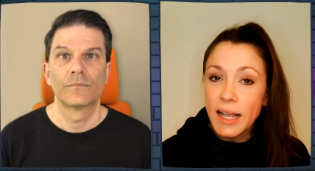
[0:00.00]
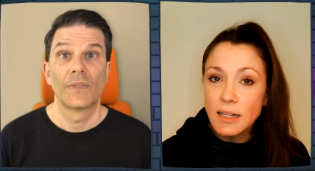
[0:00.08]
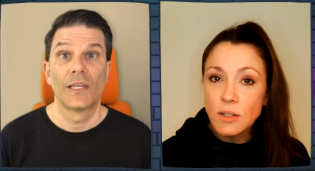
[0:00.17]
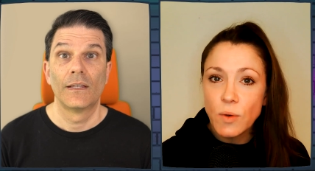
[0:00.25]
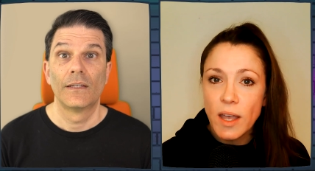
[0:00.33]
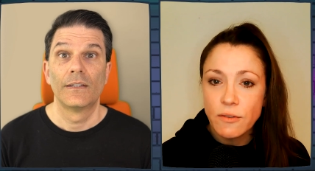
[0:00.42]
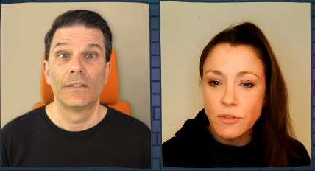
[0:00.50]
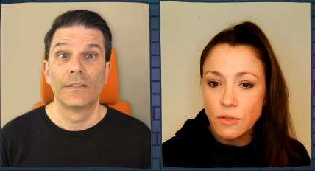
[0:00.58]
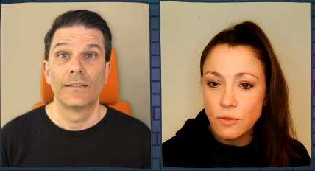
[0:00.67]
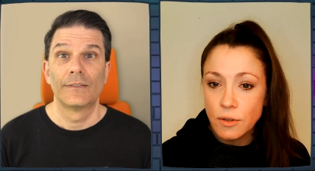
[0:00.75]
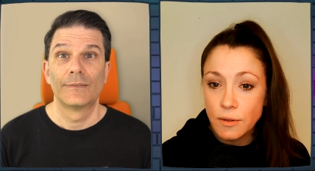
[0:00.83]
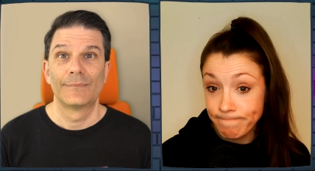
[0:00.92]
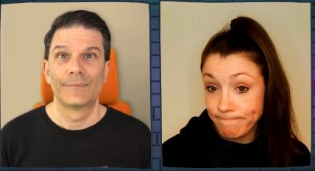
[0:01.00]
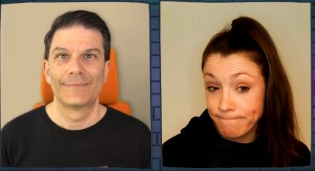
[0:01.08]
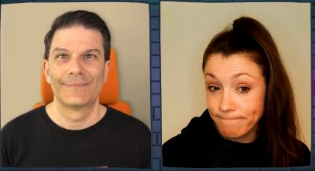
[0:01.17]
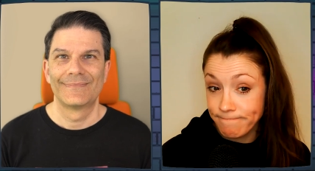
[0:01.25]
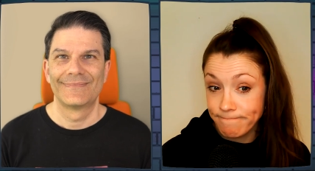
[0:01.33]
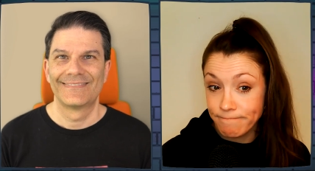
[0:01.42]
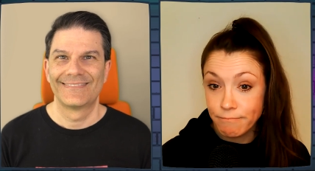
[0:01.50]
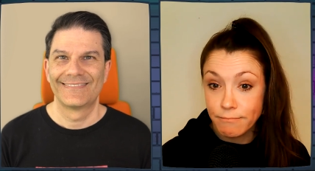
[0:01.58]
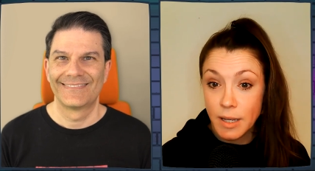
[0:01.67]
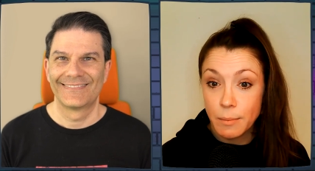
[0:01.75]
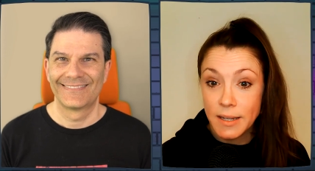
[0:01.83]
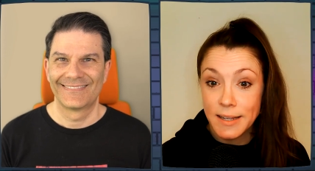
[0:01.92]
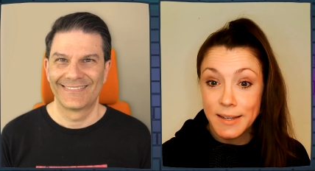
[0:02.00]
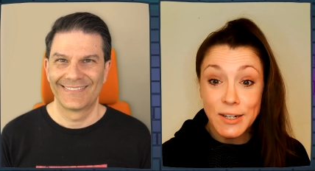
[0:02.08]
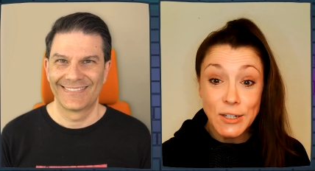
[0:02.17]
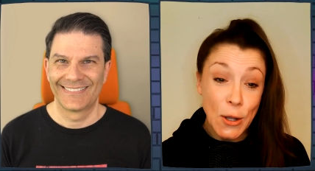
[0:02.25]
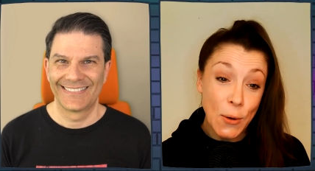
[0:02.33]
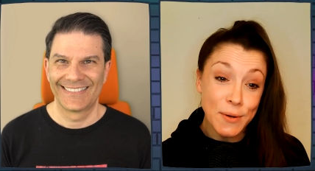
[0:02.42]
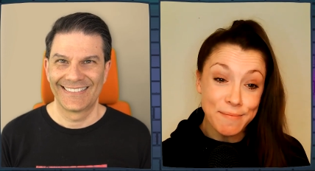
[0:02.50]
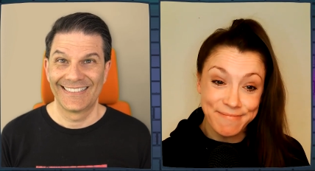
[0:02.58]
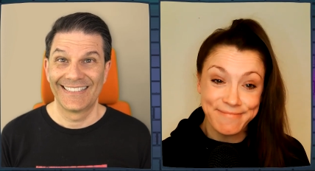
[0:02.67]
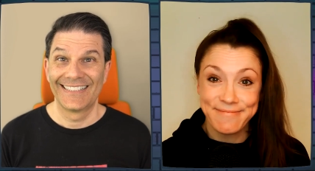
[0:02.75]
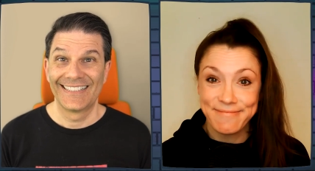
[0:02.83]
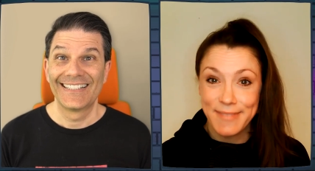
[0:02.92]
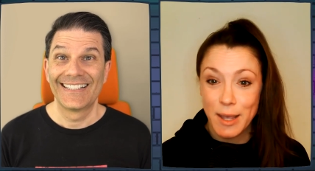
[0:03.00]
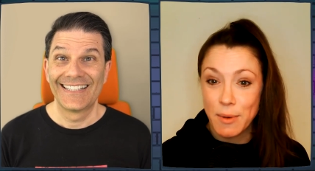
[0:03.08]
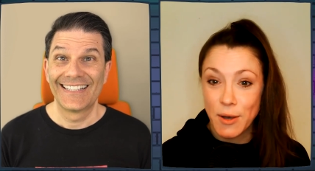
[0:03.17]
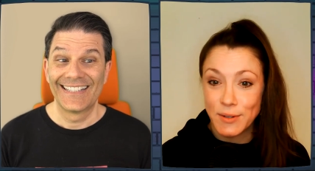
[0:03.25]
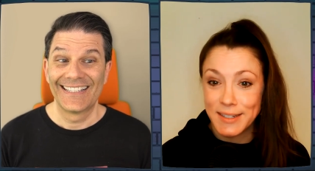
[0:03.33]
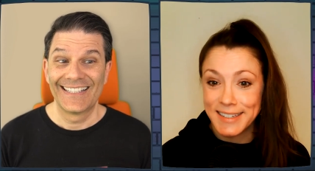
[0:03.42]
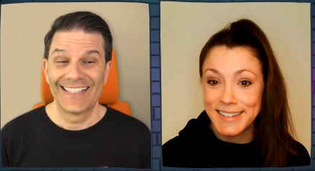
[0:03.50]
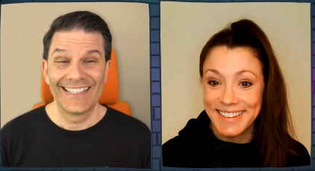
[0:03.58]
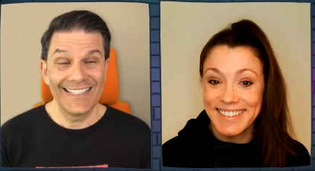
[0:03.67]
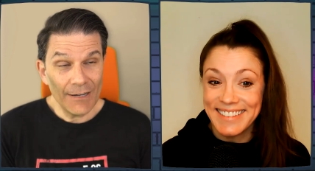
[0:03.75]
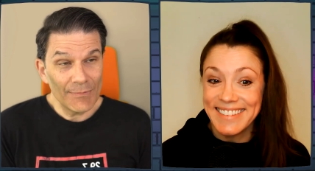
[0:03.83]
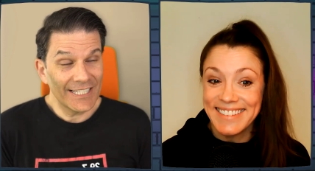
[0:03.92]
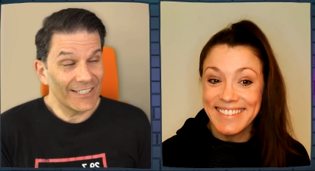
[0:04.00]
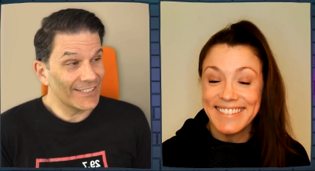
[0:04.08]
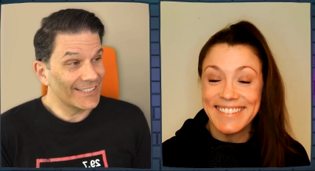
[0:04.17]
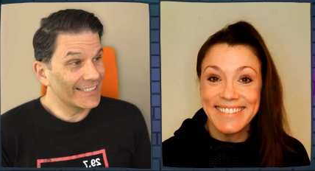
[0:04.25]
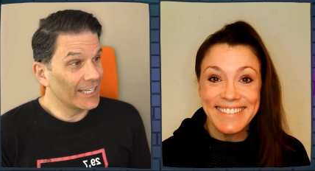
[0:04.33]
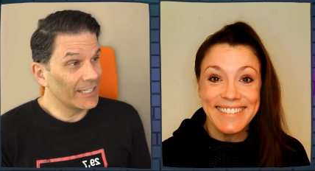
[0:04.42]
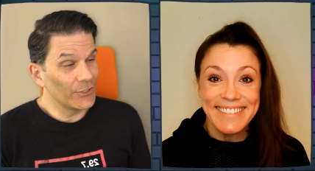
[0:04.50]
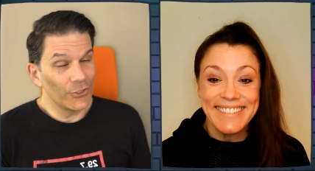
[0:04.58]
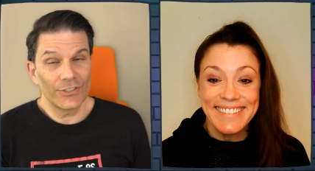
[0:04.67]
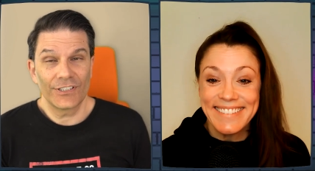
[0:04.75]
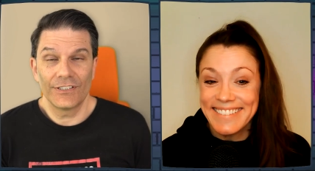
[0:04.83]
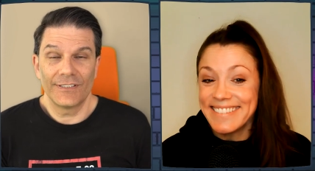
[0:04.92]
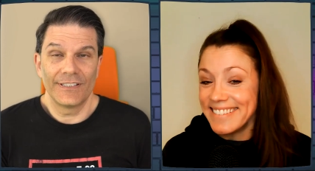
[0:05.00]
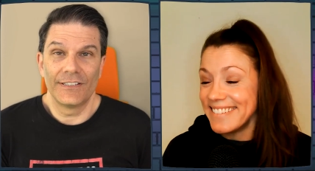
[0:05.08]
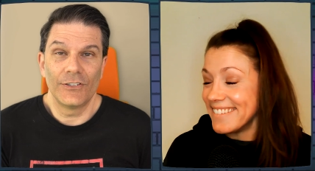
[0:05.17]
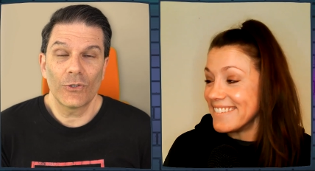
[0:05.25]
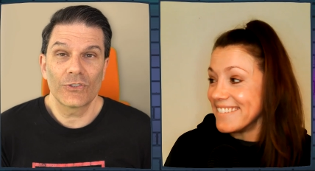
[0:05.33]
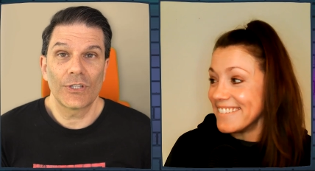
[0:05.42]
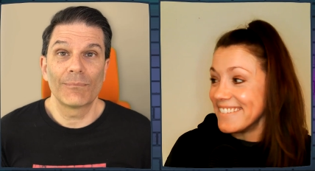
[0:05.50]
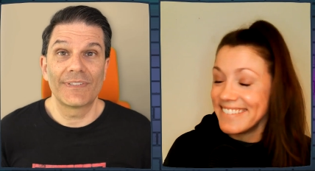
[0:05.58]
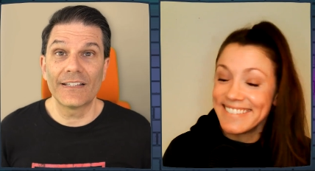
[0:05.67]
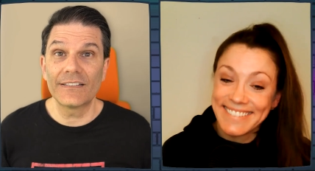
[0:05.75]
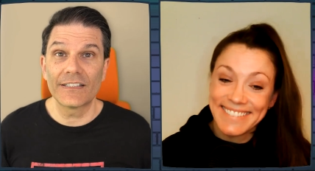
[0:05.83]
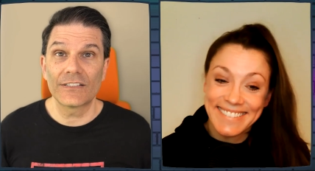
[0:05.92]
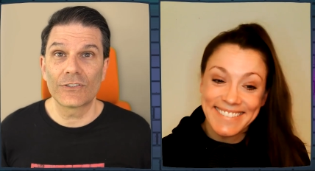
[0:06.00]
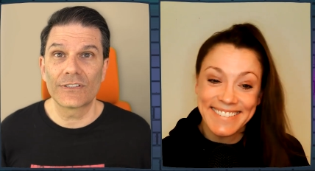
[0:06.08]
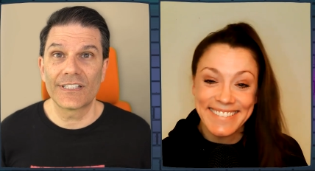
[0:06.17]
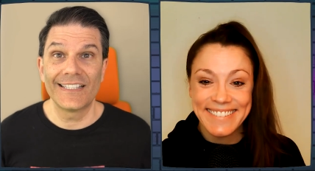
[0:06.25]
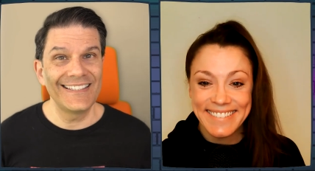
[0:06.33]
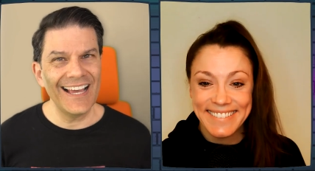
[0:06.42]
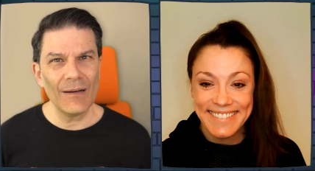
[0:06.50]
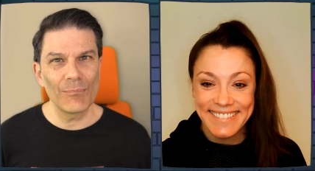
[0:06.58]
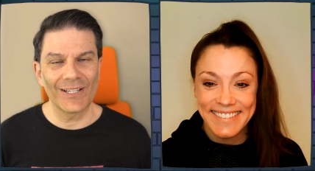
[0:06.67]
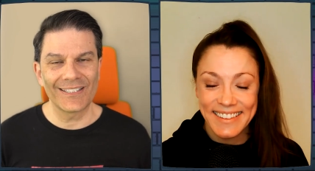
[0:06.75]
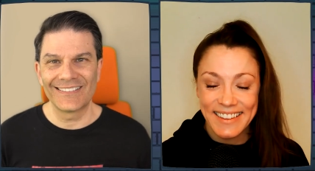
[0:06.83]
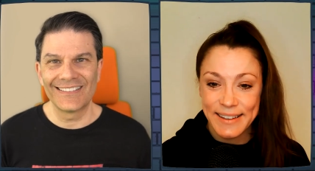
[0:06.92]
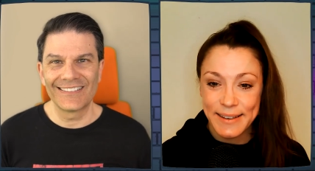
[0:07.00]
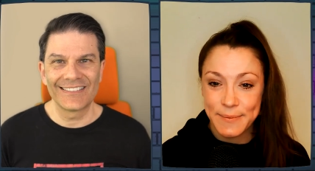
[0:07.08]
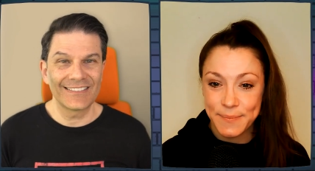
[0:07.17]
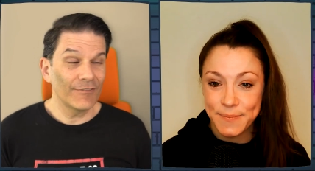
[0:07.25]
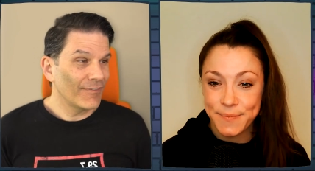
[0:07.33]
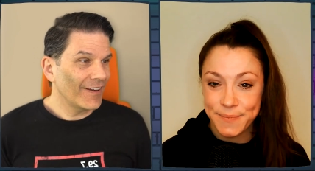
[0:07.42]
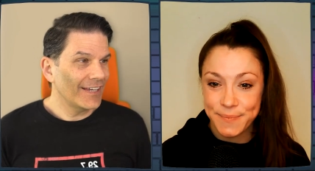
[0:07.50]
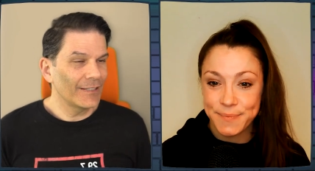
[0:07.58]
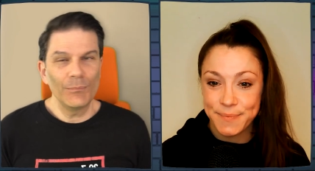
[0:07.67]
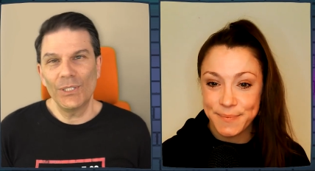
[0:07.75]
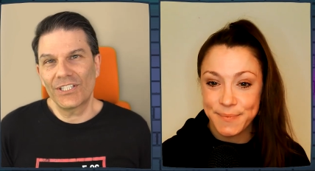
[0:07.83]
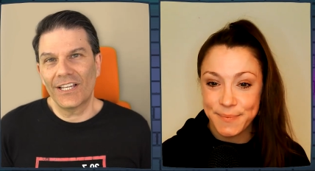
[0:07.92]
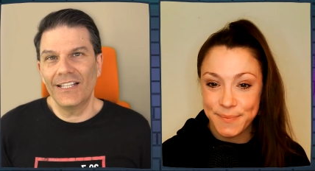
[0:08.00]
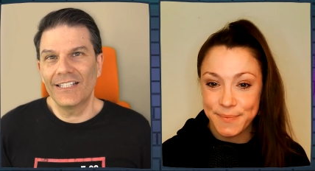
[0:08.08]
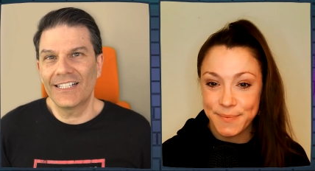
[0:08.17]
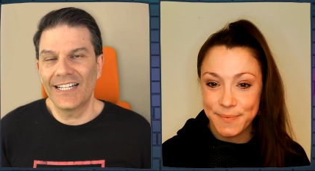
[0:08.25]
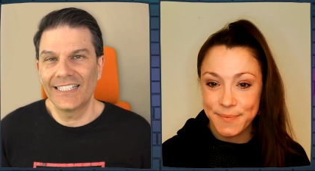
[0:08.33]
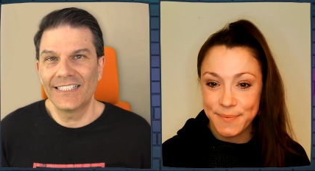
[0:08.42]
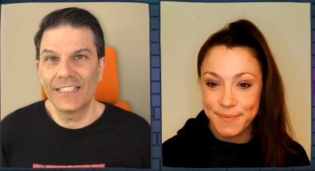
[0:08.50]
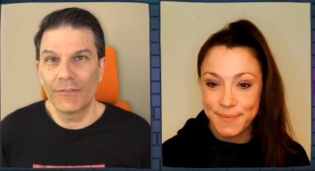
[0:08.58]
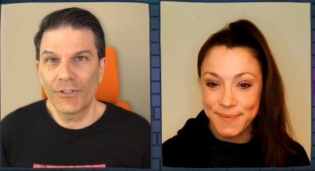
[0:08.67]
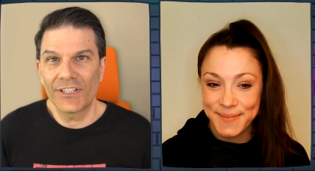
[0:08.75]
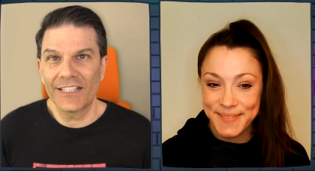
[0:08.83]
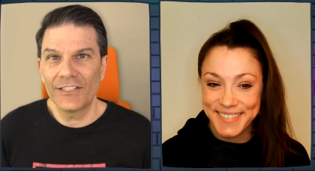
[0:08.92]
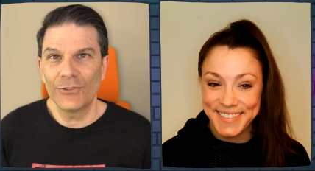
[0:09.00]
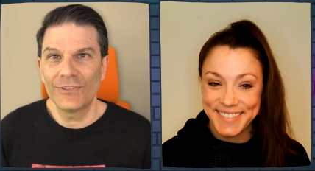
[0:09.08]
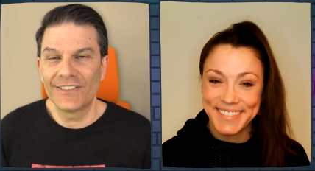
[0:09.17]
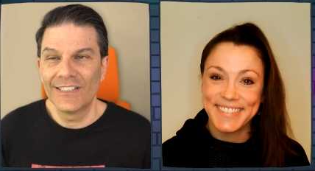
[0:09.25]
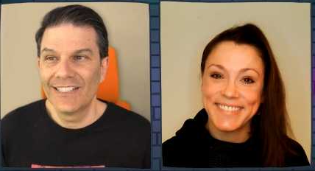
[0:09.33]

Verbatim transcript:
Speaker 1: else we have to maybe know? about
Speaker 2: yeah because it, you, you, know some dentists could say yeah but Stephane Michela, i did everything you